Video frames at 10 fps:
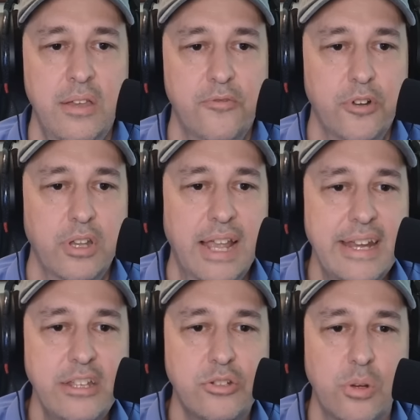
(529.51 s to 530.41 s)
For
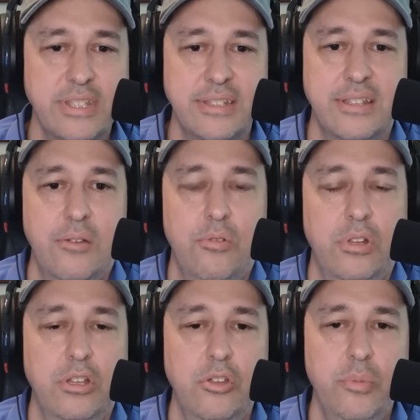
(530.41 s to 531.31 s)
lighting choices that
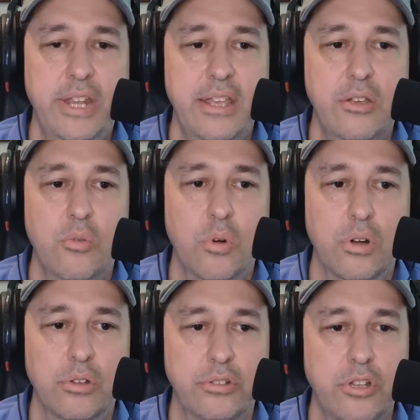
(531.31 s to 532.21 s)
will illuminate your world,